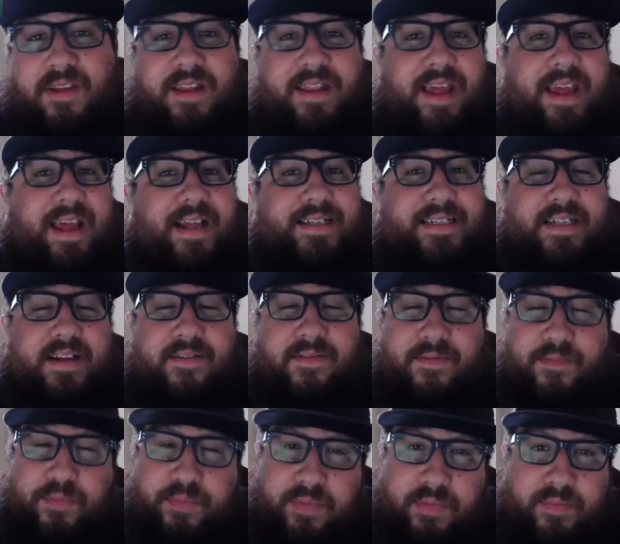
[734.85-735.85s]
They get stuff
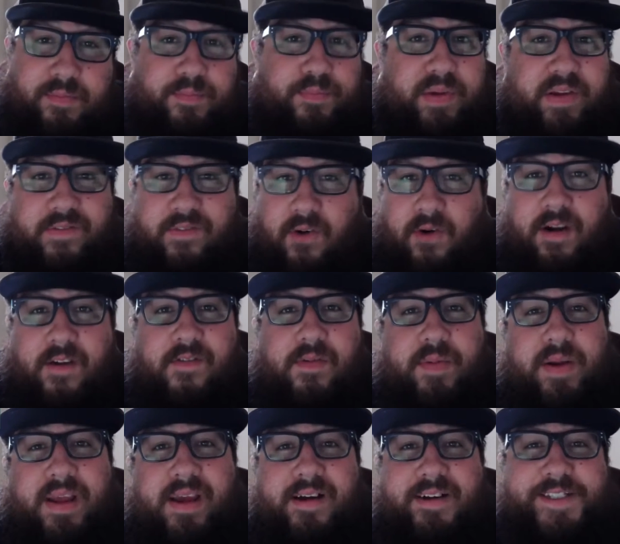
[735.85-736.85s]
before
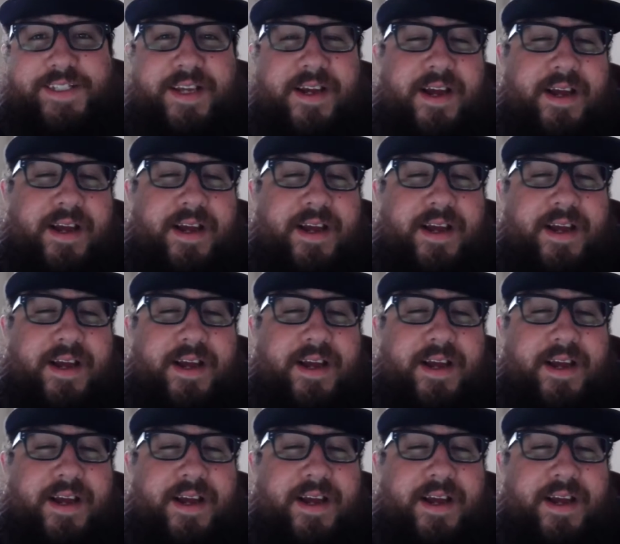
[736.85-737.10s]
everybody else.